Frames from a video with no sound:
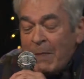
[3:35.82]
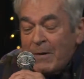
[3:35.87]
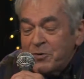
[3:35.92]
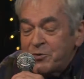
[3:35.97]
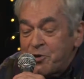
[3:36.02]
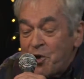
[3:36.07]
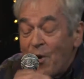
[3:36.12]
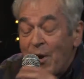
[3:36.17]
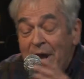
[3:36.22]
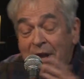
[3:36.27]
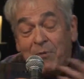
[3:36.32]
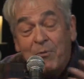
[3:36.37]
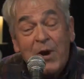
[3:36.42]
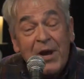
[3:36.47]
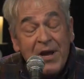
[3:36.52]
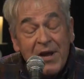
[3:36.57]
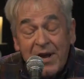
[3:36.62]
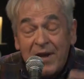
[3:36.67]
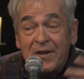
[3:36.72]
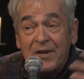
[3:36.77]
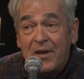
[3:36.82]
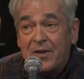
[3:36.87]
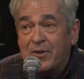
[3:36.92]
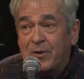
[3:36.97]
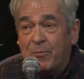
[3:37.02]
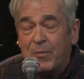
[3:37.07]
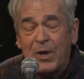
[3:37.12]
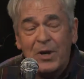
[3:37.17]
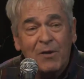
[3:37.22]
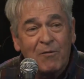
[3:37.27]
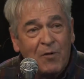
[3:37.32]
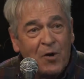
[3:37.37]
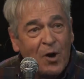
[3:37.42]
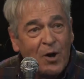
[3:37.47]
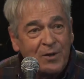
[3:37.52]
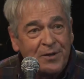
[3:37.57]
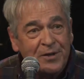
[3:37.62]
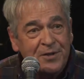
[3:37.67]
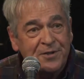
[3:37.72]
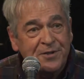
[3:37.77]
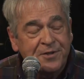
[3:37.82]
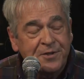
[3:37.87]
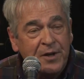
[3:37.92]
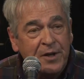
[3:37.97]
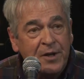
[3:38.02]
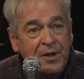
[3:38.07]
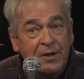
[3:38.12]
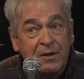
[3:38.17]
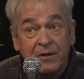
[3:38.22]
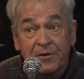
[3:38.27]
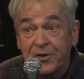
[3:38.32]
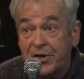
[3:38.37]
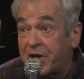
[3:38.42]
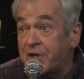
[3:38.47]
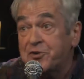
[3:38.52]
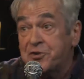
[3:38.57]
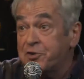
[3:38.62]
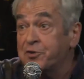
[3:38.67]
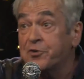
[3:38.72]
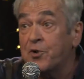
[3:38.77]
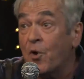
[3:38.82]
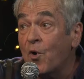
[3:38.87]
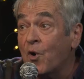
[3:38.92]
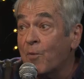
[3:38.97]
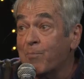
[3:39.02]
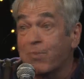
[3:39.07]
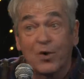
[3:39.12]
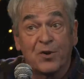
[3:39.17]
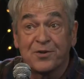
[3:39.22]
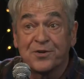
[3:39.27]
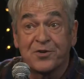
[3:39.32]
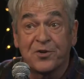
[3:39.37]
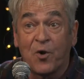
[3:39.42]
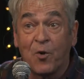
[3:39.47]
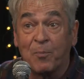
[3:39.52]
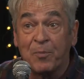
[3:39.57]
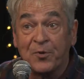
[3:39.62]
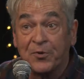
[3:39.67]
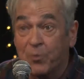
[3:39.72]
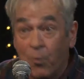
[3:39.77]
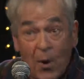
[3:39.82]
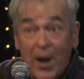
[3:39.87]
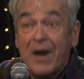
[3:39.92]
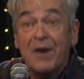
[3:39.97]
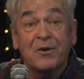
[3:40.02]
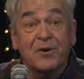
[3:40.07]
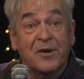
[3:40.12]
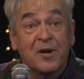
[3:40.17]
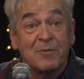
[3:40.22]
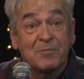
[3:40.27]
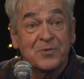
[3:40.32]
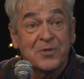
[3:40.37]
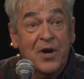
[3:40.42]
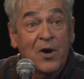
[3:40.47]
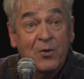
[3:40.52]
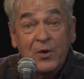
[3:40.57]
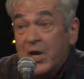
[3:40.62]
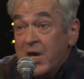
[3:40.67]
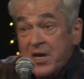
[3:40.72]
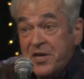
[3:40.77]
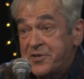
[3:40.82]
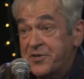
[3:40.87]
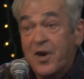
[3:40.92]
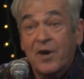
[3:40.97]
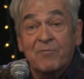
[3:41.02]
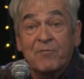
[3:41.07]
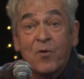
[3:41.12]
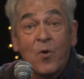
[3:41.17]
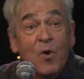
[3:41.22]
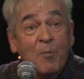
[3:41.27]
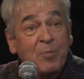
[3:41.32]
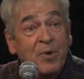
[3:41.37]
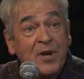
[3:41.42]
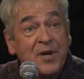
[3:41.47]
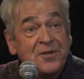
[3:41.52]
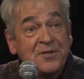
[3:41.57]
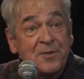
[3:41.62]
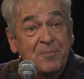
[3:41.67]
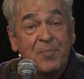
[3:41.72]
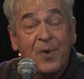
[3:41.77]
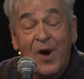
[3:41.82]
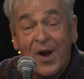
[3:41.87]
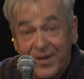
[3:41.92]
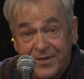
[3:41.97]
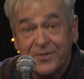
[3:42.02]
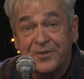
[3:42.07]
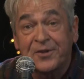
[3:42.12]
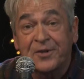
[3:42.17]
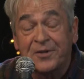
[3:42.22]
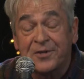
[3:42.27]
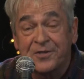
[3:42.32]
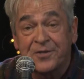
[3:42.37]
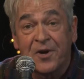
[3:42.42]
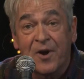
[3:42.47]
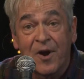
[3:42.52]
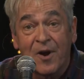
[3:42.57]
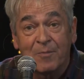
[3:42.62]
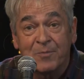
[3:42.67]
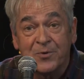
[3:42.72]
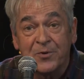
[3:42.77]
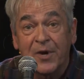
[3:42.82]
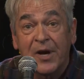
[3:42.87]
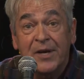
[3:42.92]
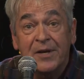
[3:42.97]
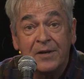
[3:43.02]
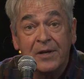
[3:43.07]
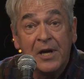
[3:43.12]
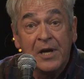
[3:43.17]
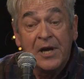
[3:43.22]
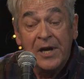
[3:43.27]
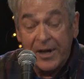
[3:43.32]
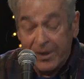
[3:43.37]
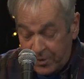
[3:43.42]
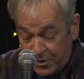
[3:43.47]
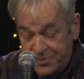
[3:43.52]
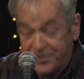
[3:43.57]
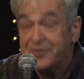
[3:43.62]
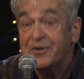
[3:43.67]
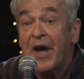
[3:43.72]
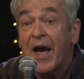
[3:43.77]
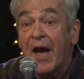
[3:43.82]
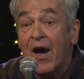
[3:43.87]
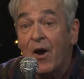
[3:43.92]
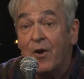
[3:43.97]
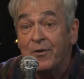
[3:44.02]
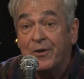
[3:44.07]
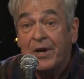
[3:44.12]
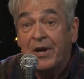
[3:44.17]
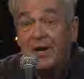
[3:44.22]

so anyway, in the middle of all this, uh, kitchen door bursts open. The waiter comes out. He's got four plates of pasta in his arms. Right? He looks down.